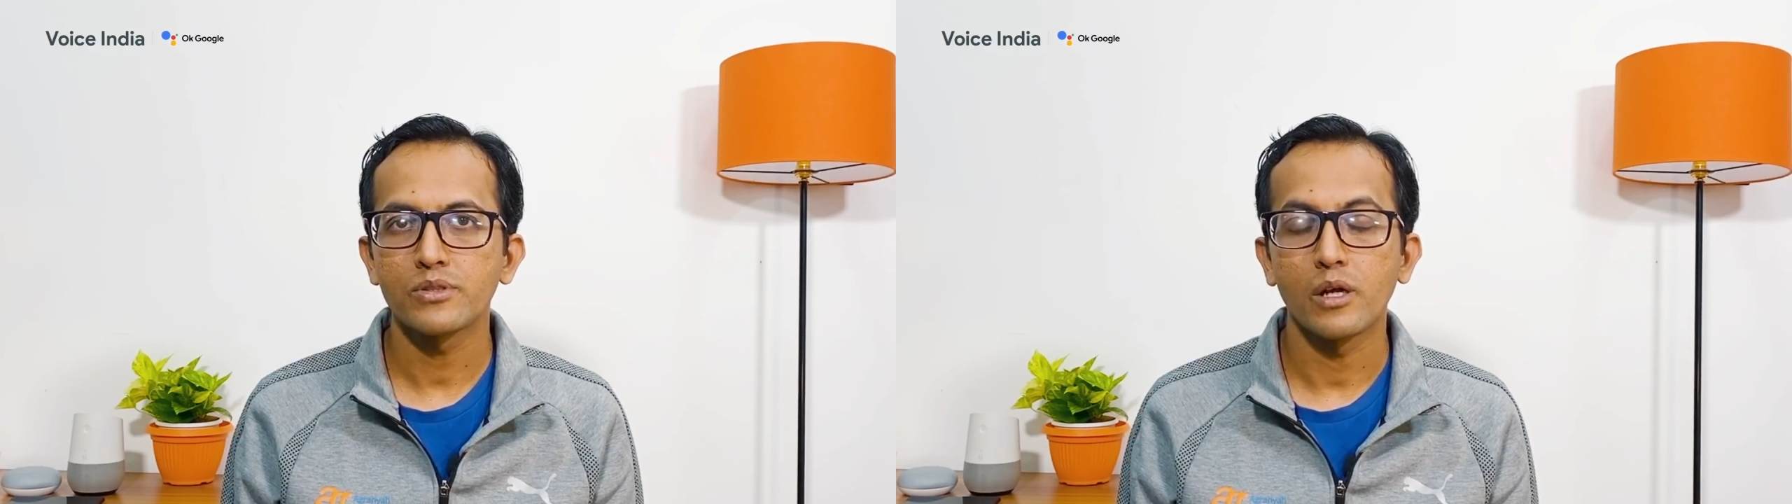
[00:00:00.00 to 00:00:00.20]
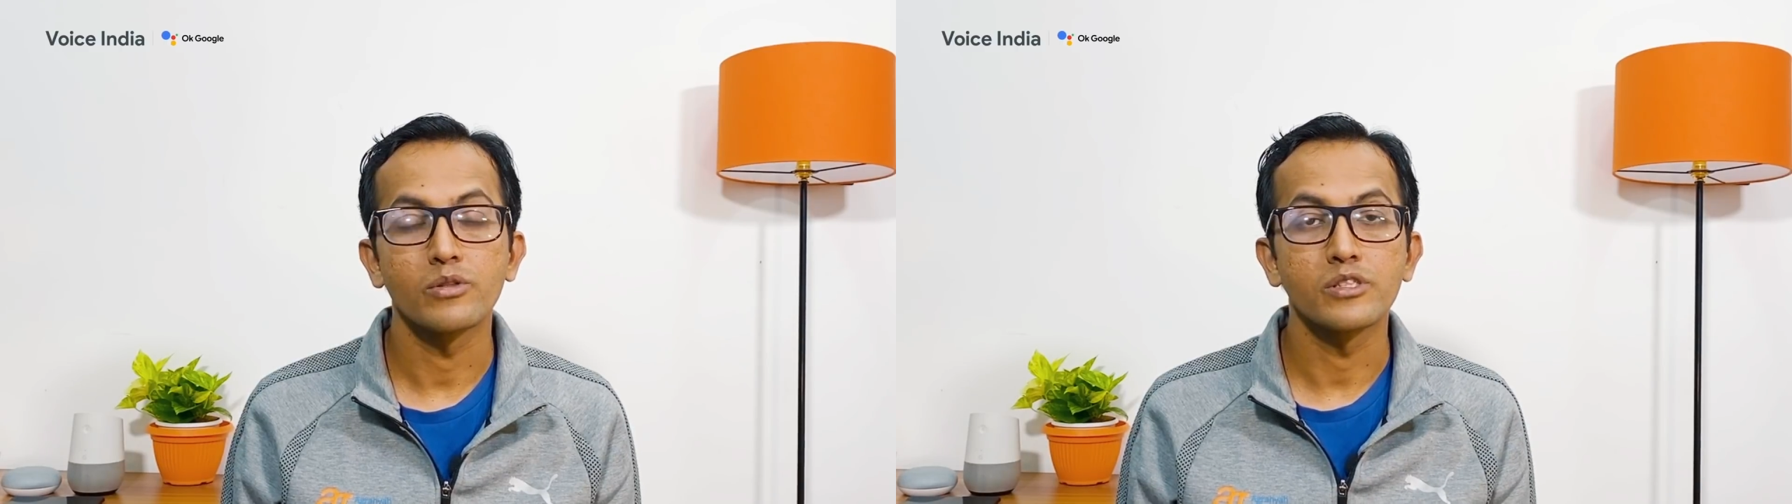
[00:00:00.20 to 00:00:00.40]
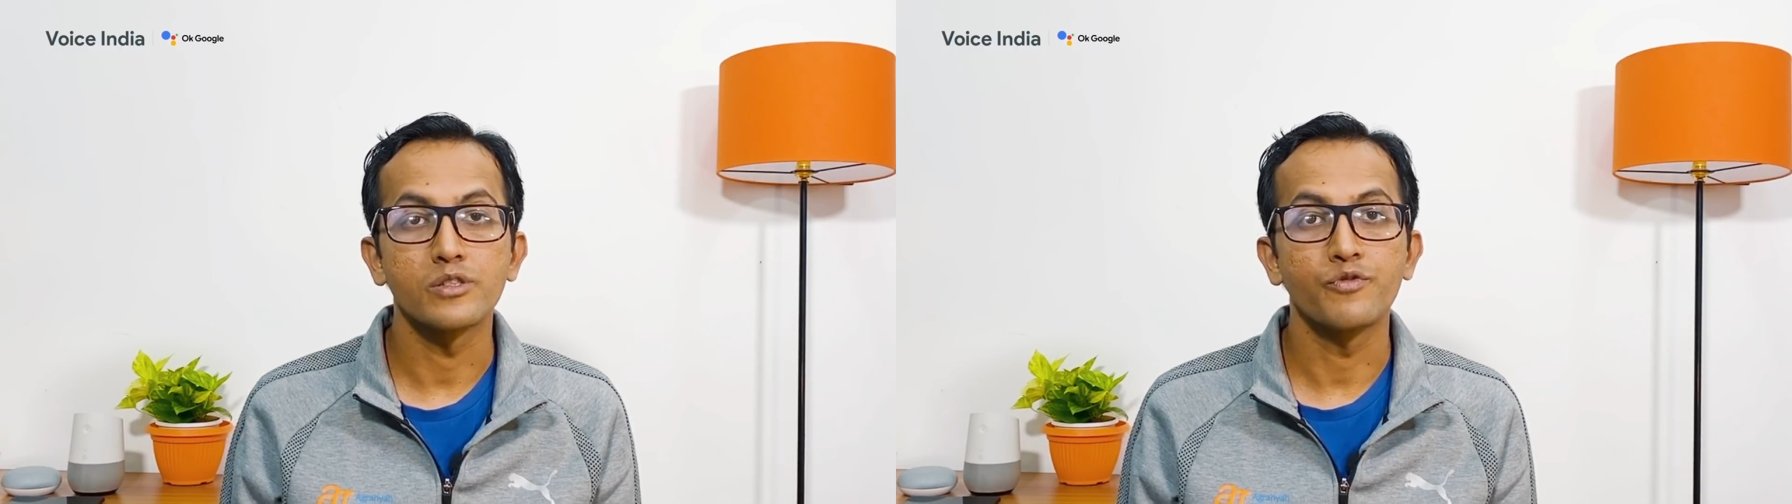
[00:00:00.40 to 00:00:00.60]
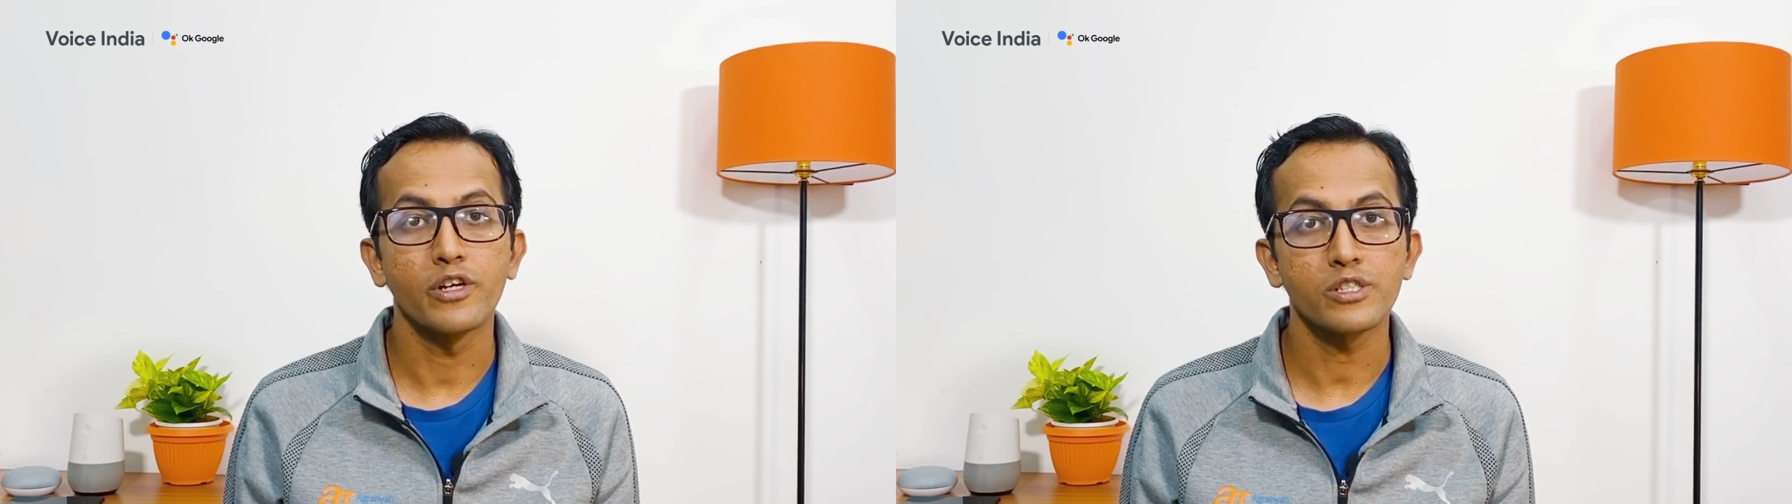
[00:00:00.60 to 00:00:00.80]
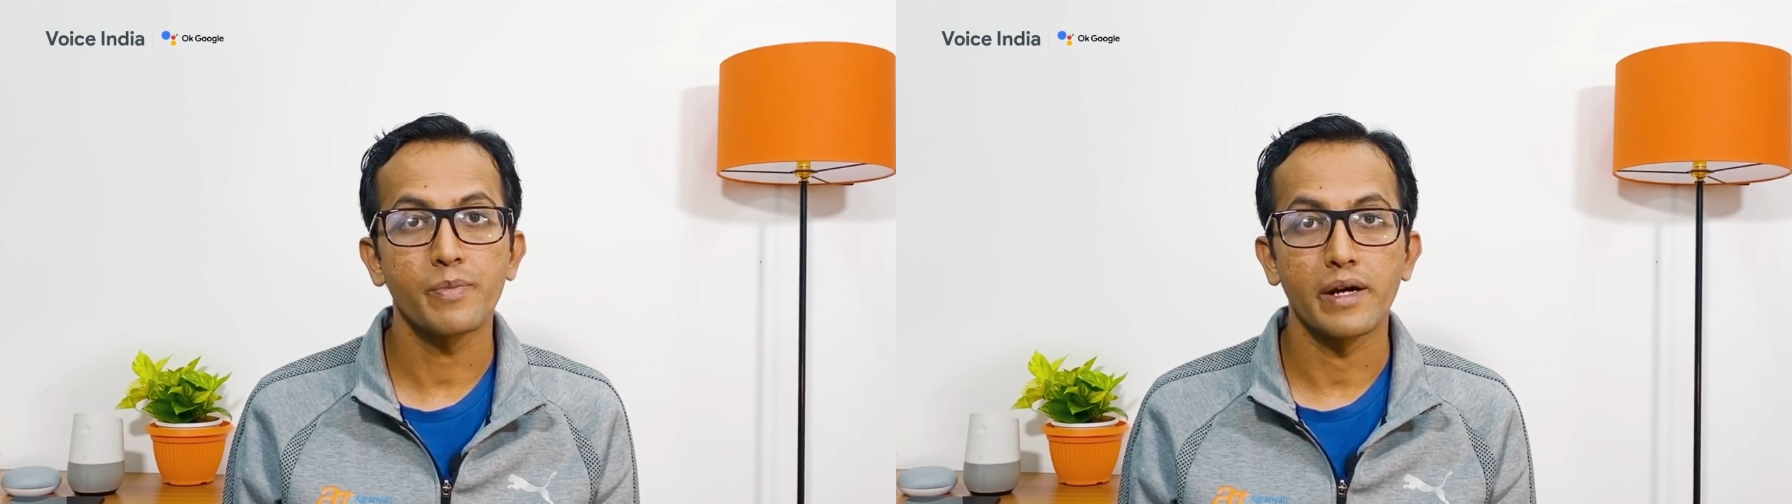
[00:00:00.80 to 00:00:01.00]
Now this is
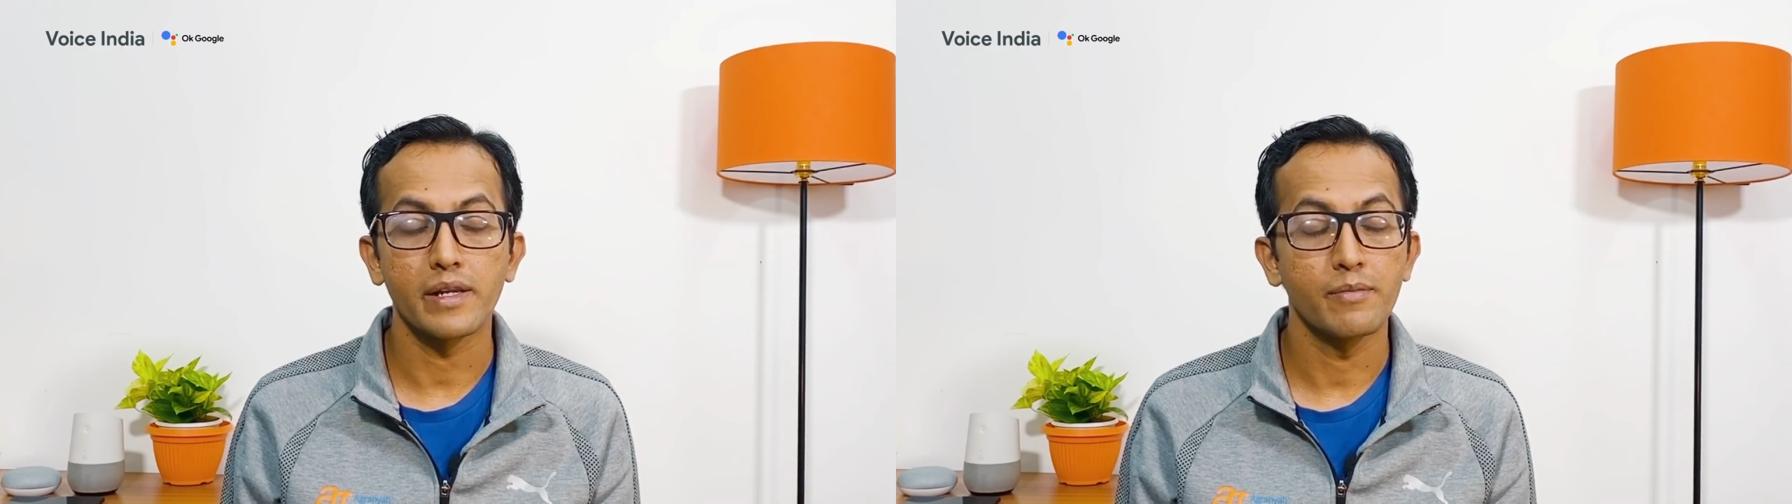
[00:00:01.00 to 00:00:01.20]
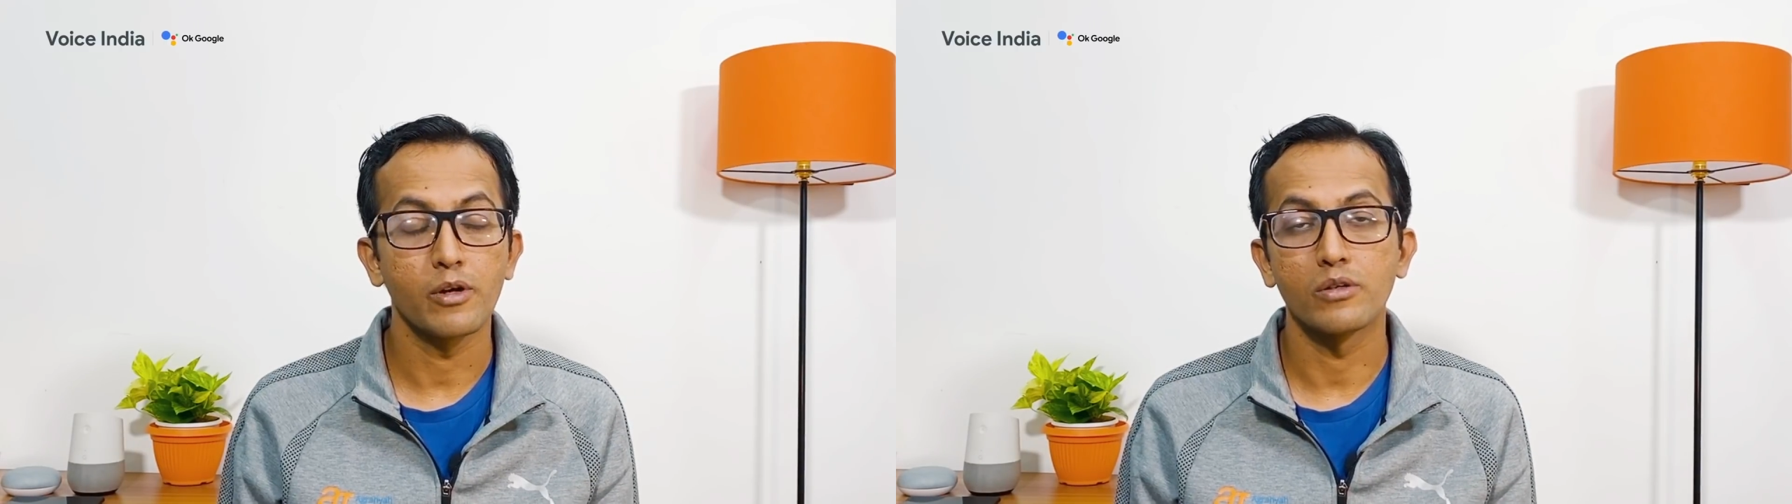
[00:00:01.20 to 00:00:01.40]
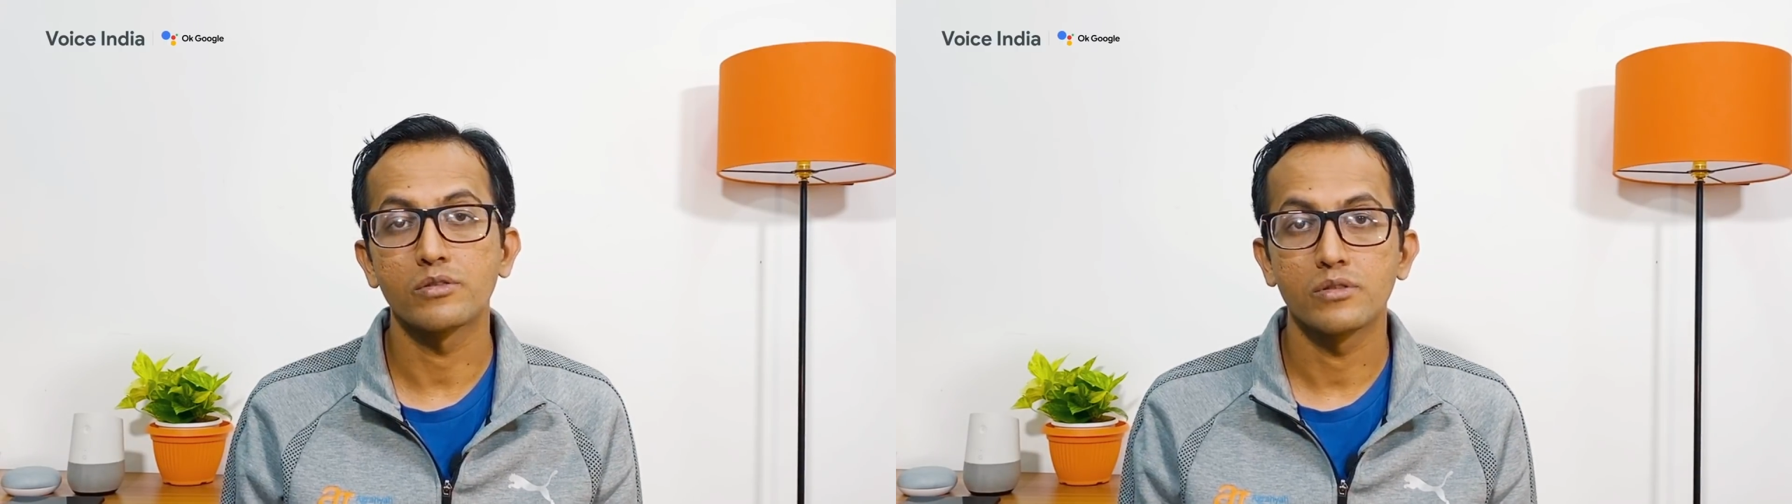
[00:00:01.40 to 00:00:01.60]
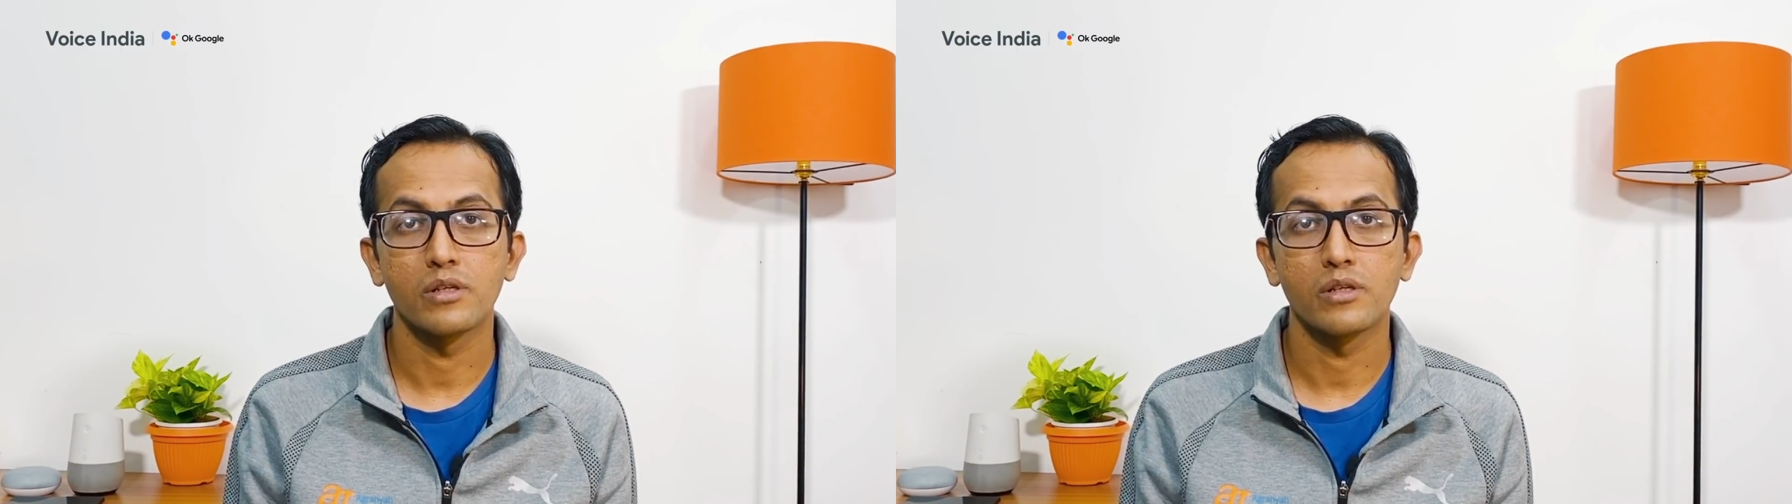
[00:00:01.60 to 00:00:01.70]
first party because